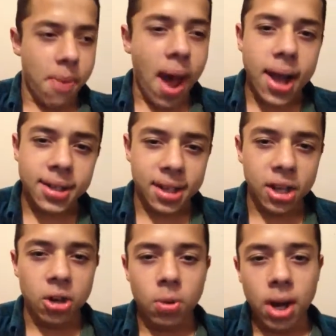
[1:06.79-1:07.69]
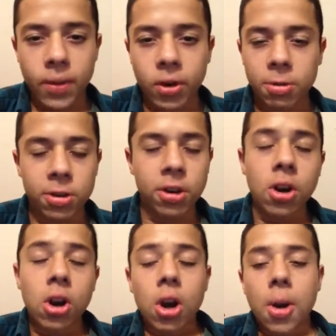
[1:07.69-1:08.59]
past it or whatever.
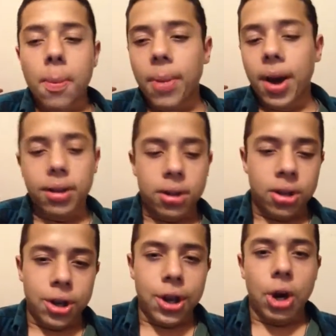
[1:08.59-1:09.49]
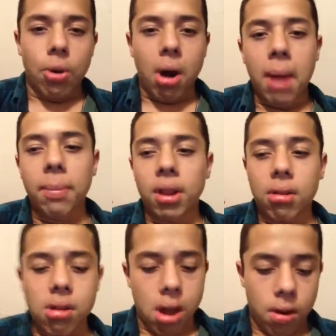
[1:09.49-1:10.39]
But no, I
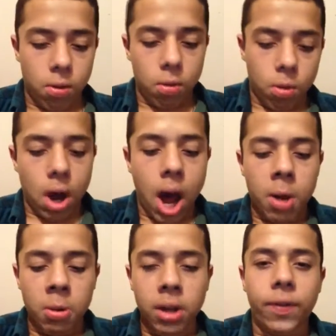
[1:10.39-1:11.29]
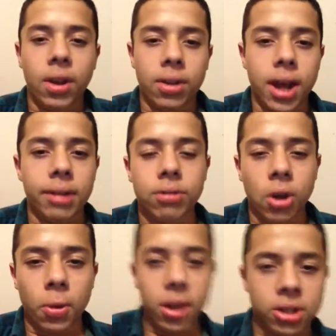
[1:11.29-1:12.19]
I really feel that
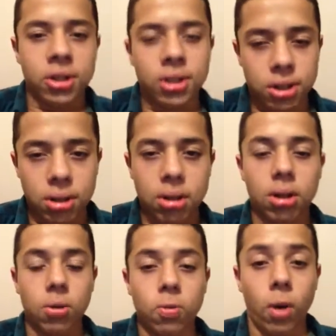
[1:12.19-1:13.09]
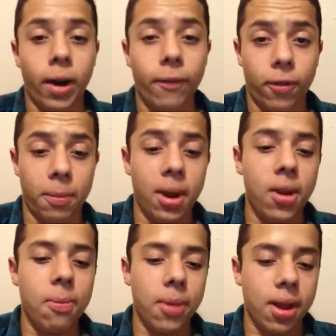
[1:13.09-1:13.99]
no religion's right for
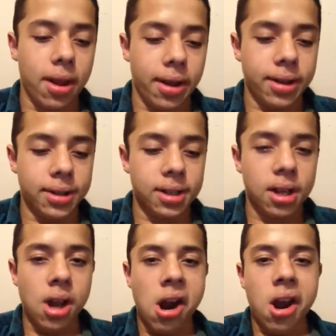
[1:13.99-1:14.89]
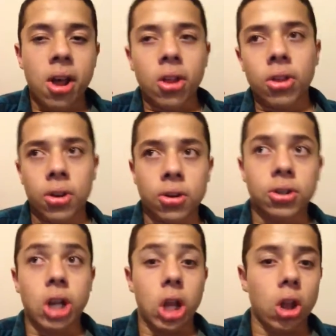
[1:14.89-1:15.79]
me because
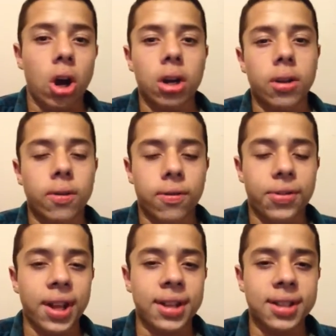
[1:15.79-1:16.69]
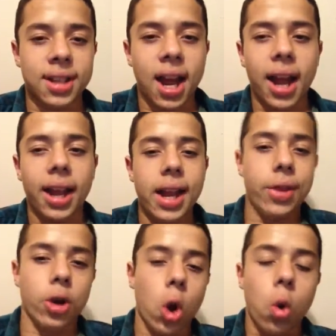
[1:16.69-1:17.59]
there's a lot of things I
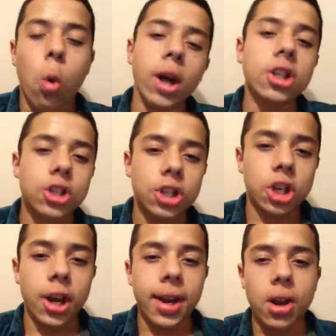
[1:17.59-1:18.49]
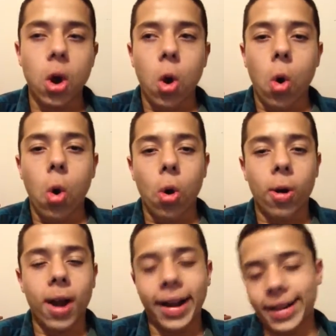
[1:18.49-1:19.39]
either question
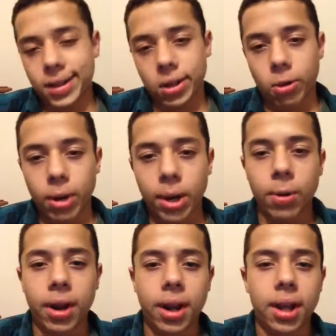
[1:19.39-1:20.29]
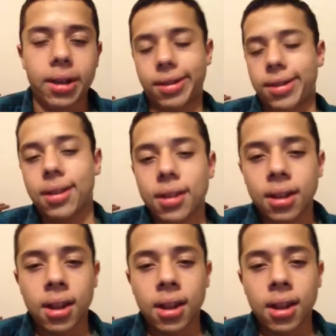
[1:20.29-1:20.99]
or I disagree with